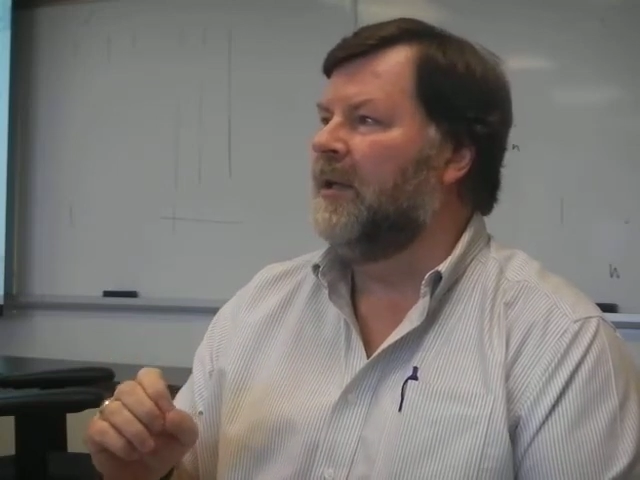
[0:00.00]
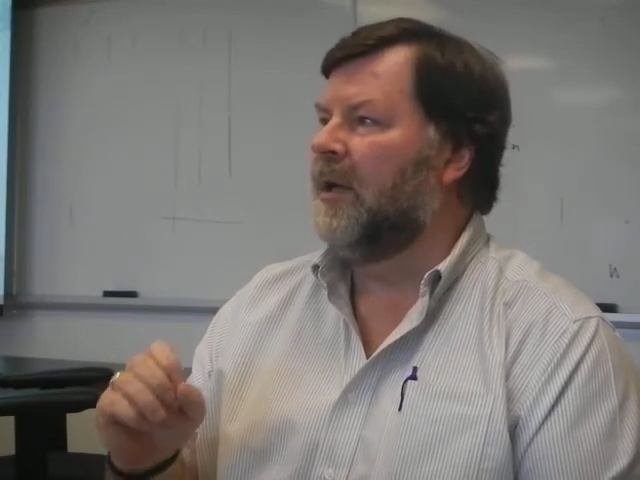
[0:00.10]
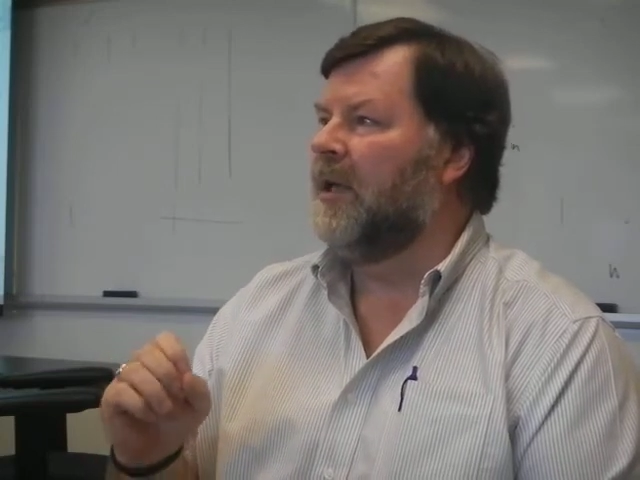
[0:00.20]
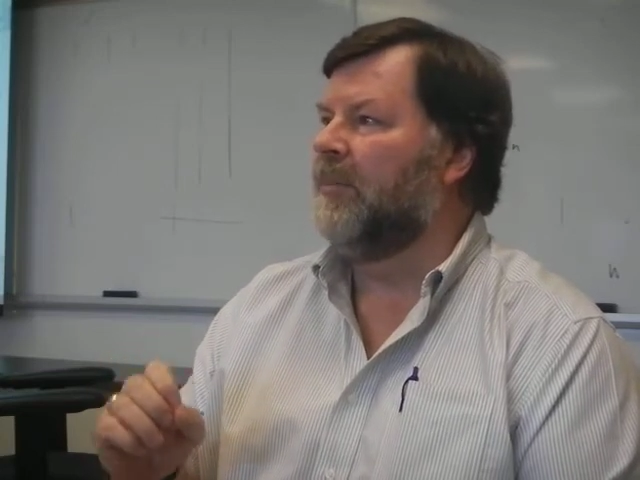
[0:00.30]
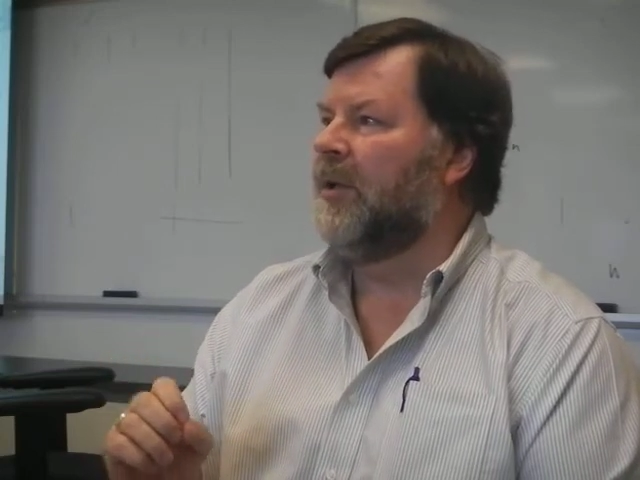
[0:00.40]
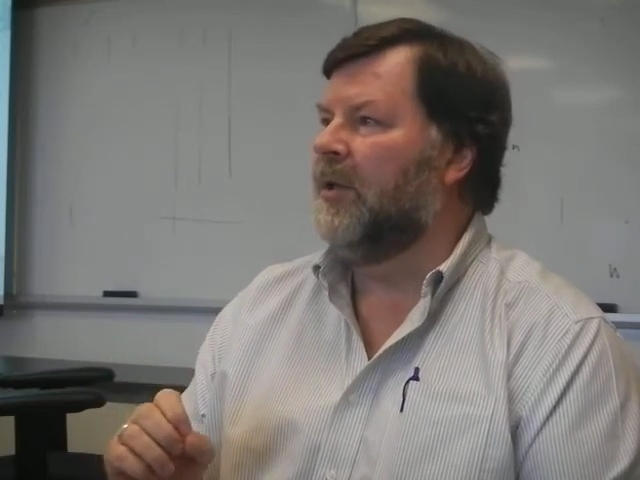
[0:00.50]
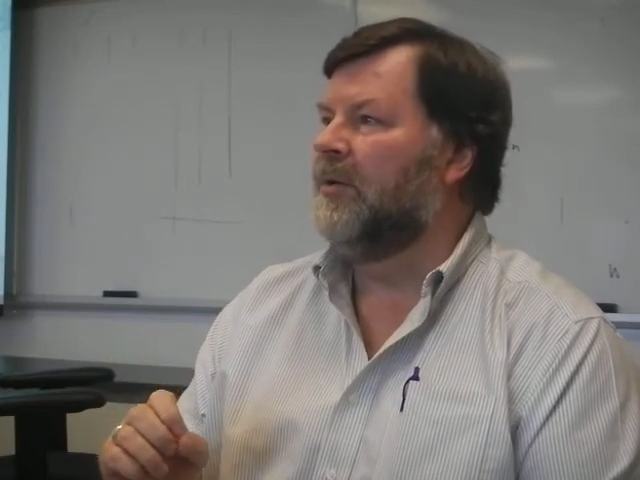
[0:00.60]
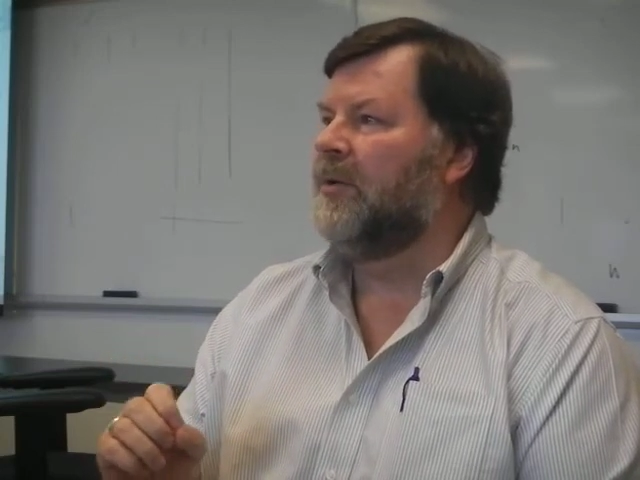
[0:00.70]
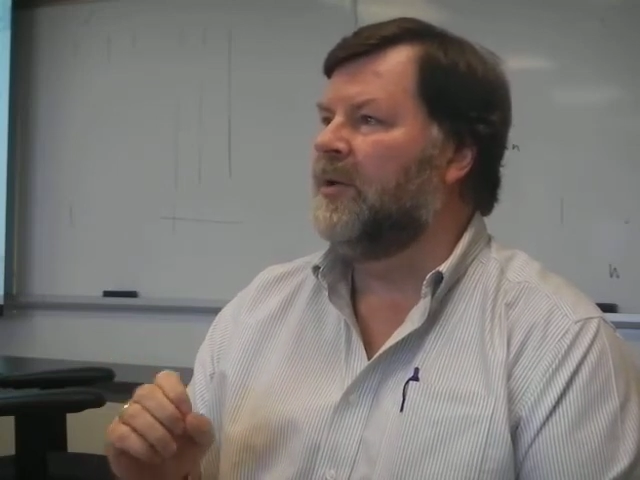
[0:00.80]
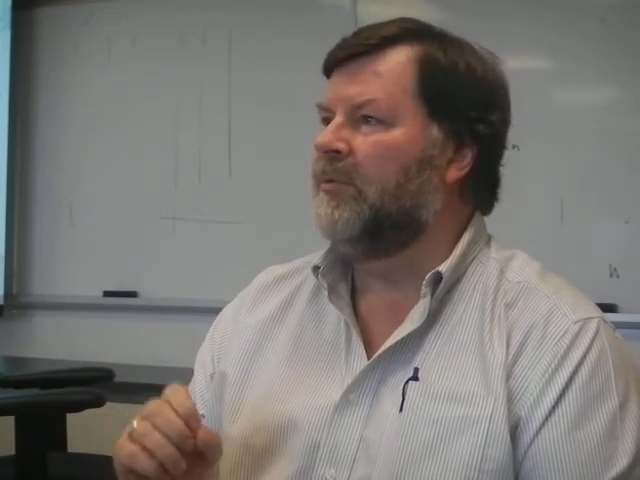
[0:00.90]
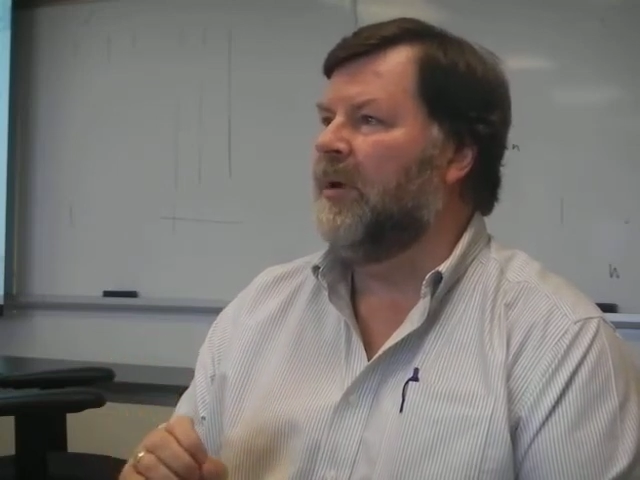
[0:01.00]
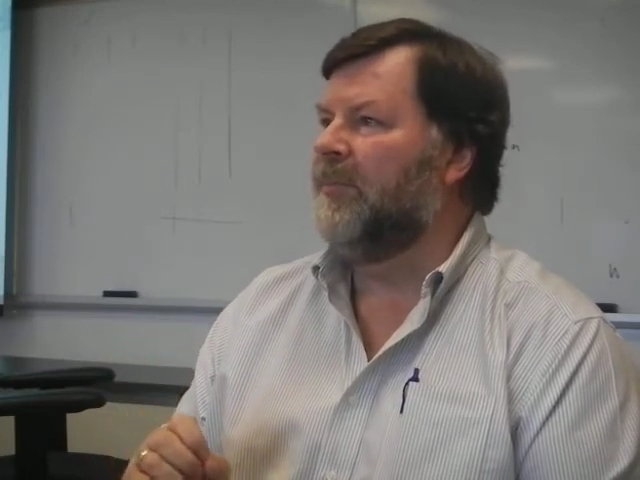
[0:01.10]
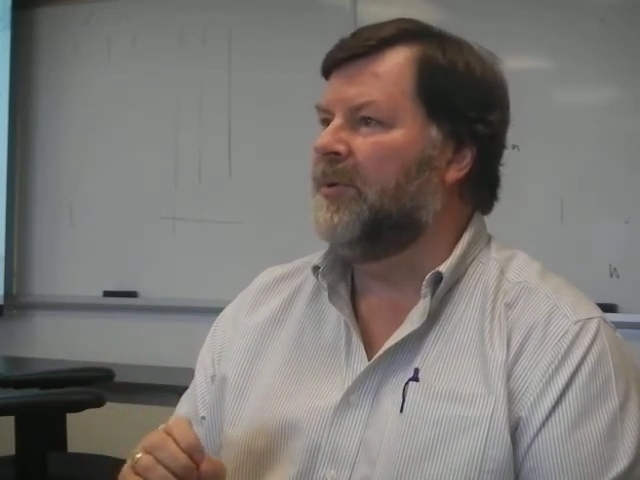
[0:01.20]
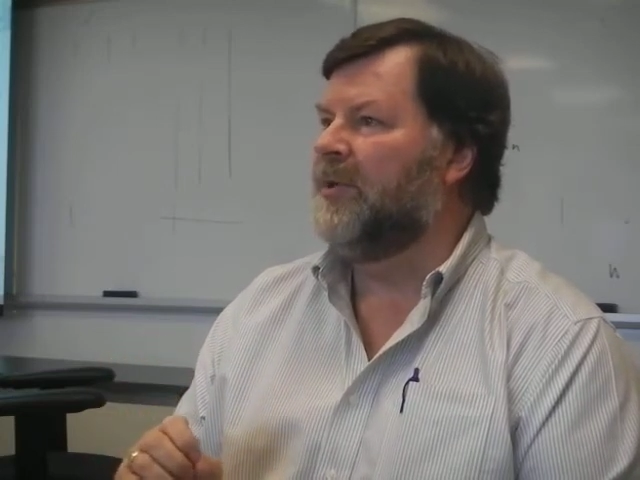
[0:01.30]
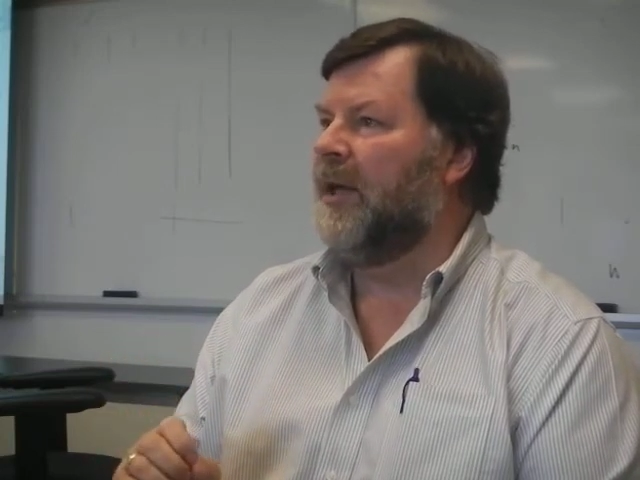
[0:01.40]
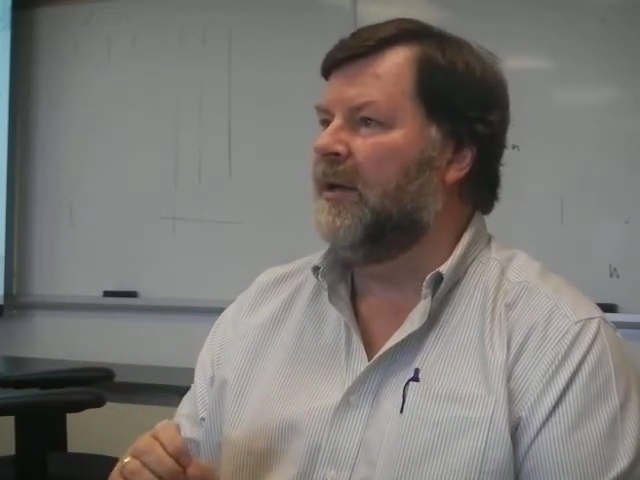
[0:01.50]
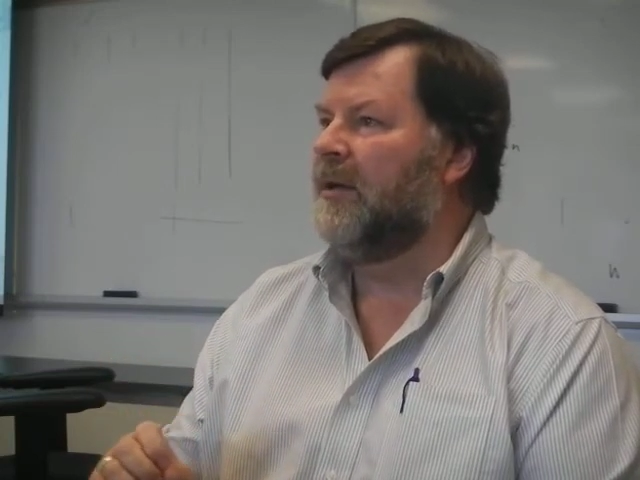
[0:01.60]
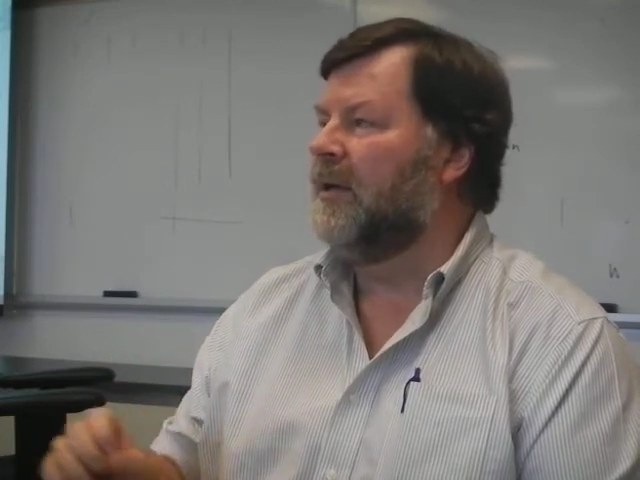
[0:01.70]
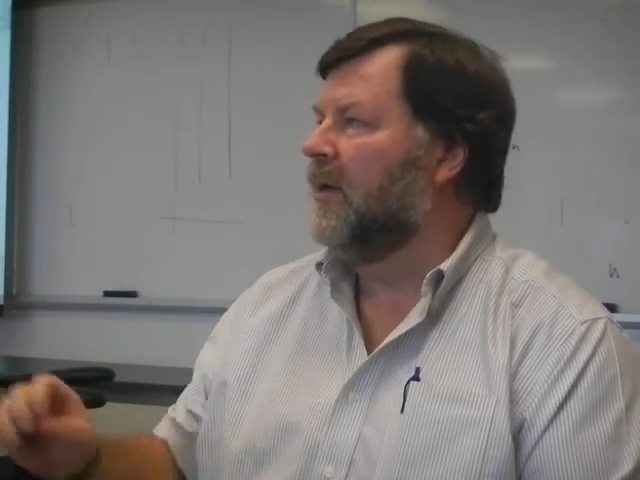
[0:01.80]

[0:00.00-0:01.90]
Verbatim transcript: that can be used to represent